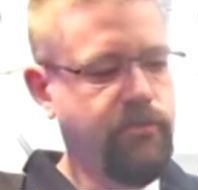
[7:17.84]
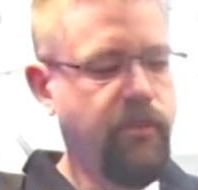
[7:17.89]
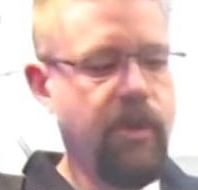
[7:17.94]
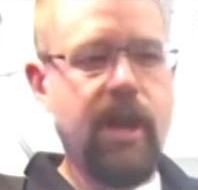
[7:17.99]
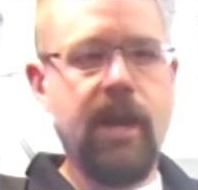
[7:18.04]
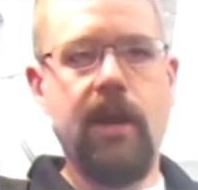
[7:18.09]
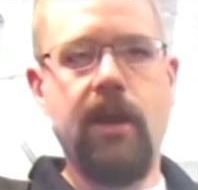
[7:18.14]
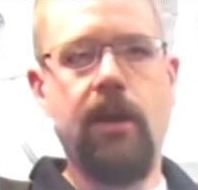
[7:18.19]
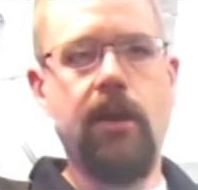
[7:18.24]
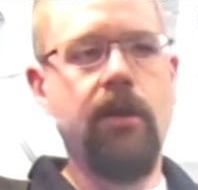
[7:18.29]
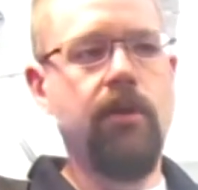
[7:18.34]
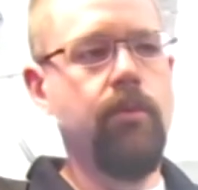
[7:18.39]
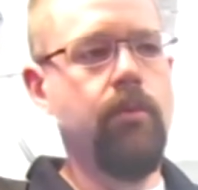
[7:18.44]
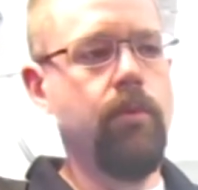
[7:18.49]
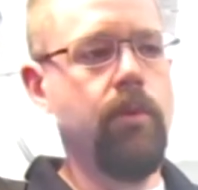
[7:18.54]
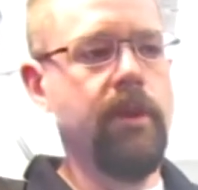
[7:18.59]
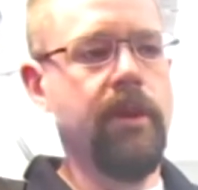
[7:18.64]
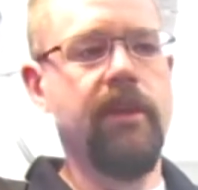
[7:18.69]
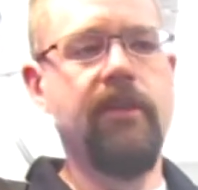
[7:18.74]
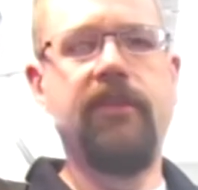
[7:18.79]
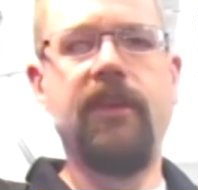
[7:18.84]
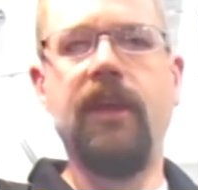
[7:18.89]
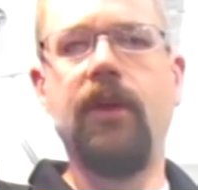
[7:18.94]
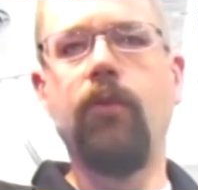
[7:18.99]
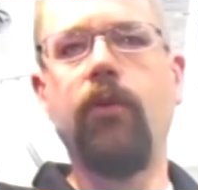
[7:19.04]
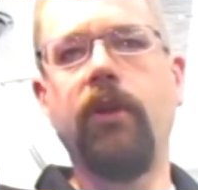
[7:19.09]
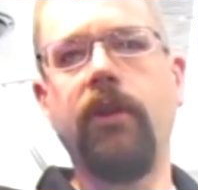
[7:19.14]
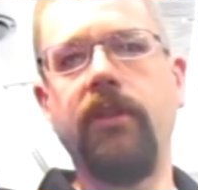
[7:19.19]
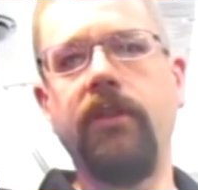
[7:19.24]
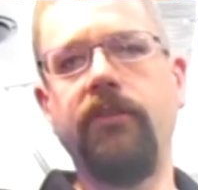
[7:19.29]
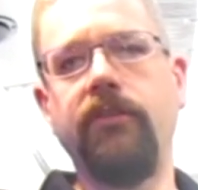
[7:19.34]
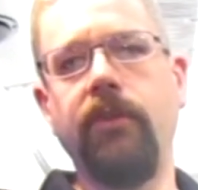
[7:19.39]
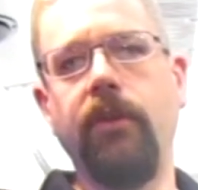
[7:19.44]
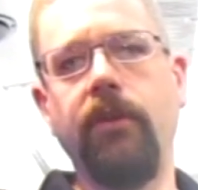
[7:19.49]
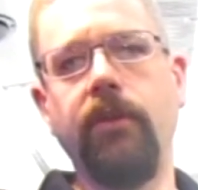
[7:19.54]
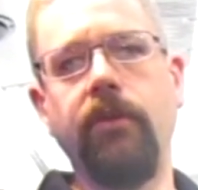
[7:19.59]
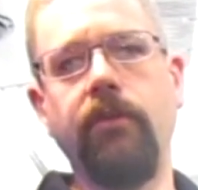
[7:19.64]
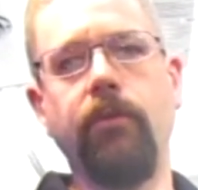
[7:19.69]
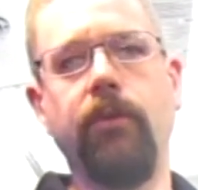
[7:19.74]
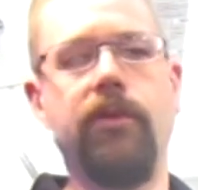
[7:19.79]
fire, we're going to take one of these
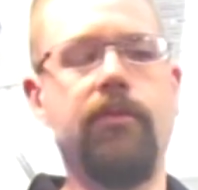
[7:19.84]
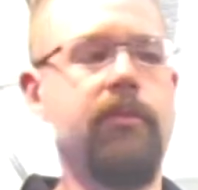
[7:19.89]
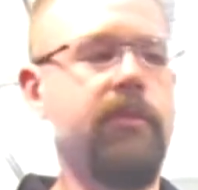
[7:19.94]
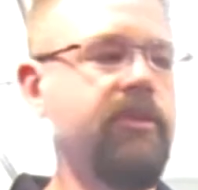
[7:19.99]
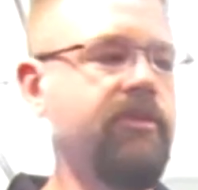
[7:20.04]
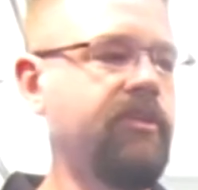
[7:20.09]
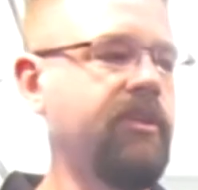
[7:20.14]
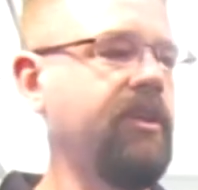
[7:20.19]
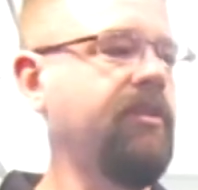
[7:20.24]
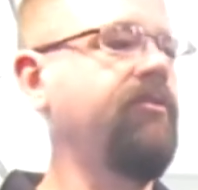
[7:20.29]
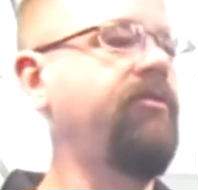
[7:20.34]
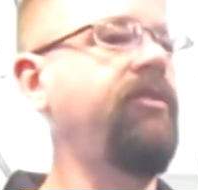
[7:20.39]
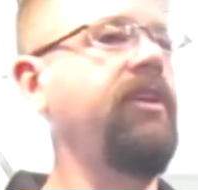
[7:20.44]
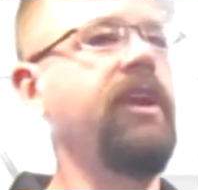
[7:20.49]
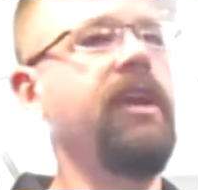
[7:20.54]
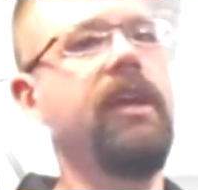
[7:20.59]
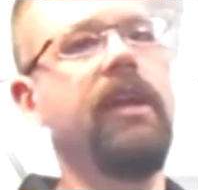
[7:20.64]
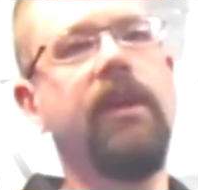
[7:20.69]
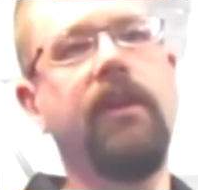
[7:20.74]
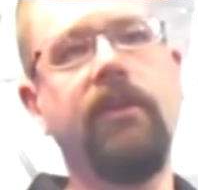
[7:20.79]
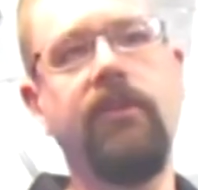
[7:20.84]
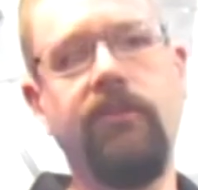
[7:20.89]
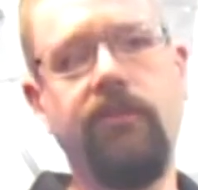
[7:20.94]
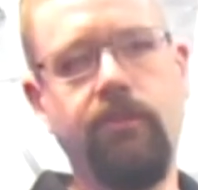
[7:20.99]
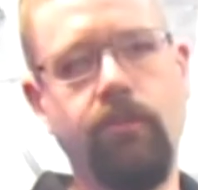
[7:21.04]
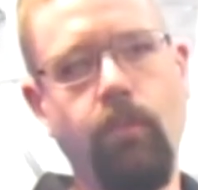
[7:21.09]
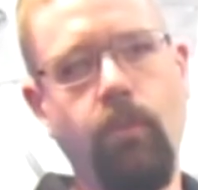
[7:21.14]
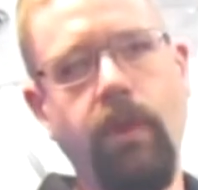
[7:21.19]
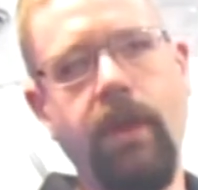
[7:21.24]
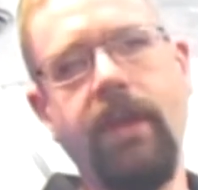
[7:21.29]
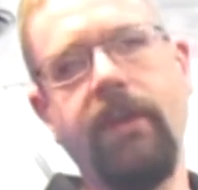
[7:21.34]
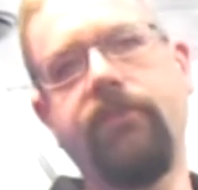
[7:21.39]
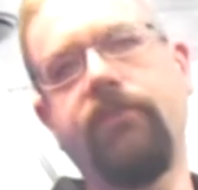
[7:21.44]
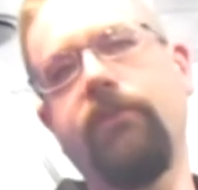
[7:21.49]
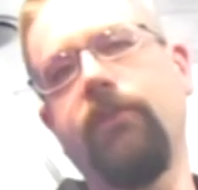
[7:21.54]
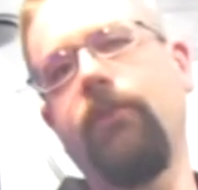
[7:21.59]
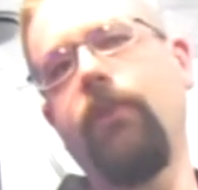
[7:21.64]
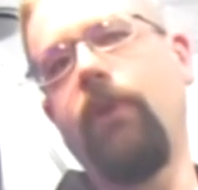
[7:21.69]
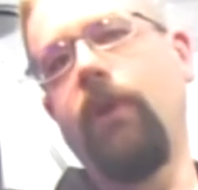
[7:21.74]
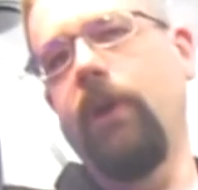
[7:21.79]
loaded with misting fans,
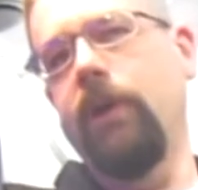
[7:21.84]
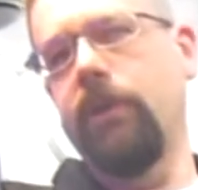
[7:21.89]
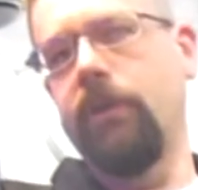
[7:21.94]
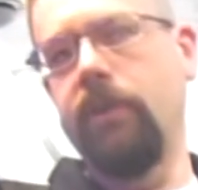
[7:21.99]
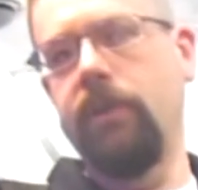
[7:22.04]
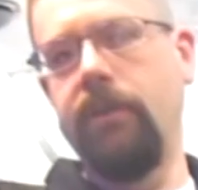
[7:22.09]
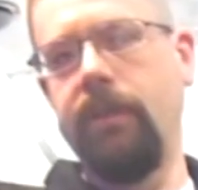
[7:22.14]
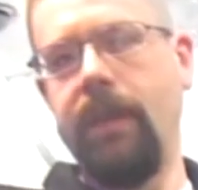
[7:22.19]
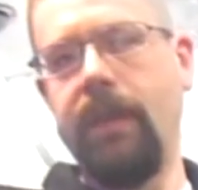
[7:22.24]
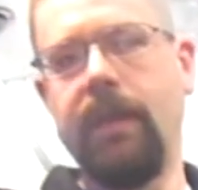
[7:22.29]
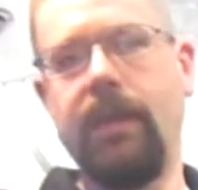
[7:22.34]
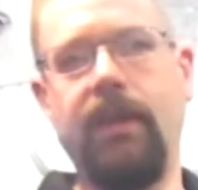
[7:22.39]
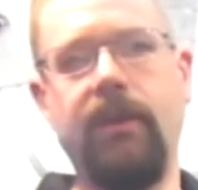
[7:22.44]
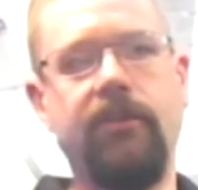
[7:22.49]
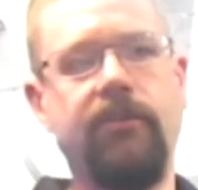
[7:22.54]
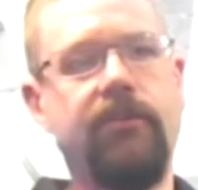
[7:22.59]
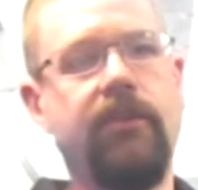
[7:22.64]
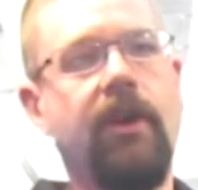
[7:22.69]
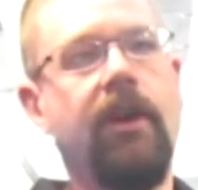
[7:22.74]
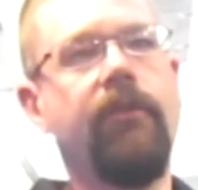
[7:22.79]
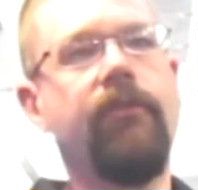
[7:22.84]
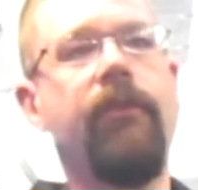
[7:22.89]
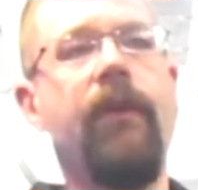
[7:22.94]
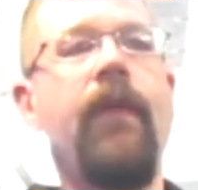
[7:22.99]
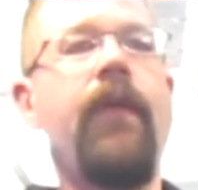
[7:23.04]
extra water, that kind of stuff.